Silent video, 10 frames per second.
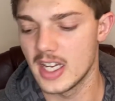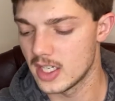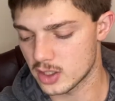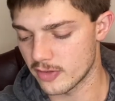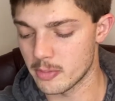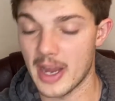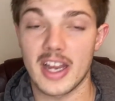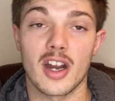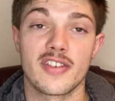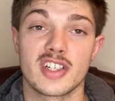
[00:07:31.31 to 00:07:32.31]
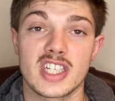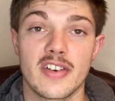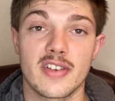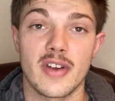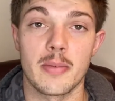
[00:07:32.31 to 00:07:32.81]
So if you're buying a card for
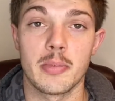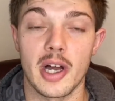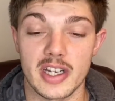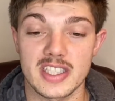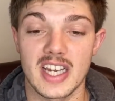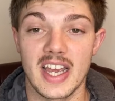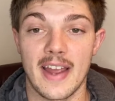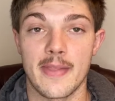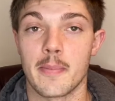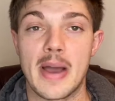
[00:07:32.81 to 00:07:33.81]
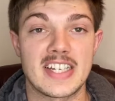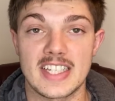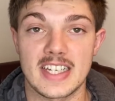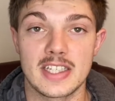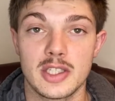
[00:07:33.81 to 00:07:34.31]
$75 and the best it
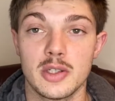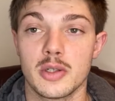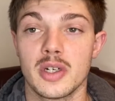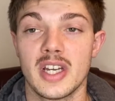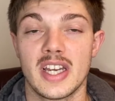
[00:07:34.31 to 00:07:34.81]
can do